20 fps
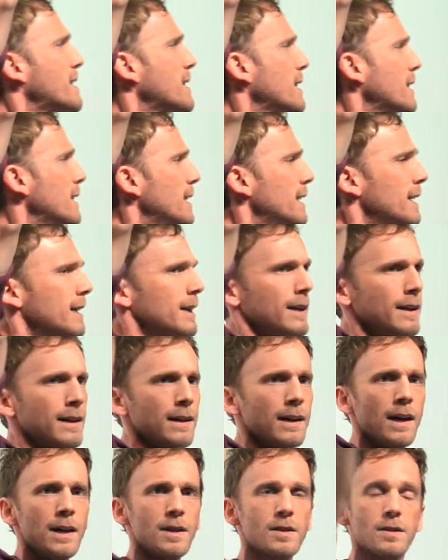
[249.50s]
Subway.
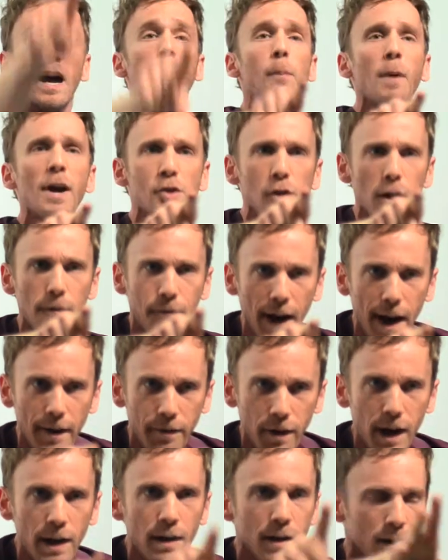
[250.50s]
Subway's your
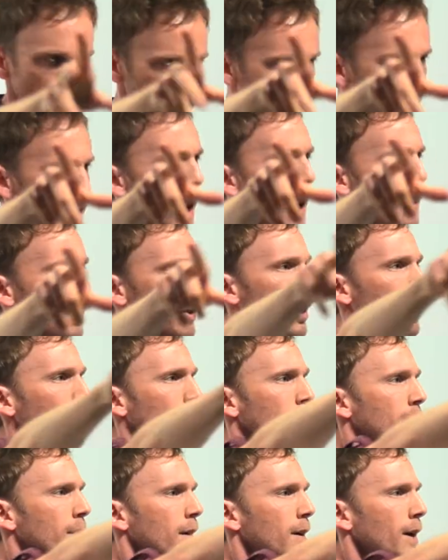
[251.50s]
favorite.
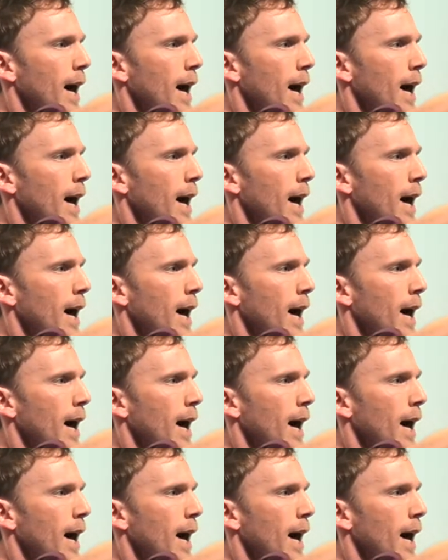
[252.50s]
Phenomenal.